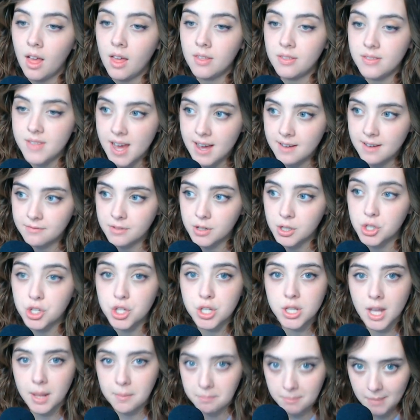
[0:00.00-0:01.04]
that version
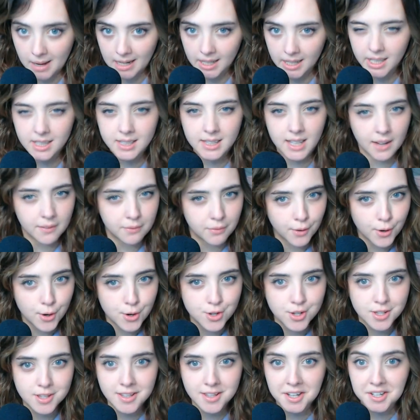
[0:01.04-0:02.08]
that made it, that
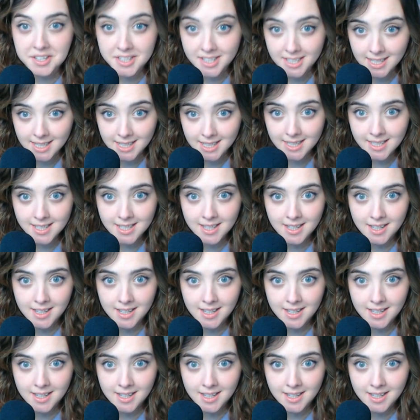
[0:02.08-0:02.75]
version that did it,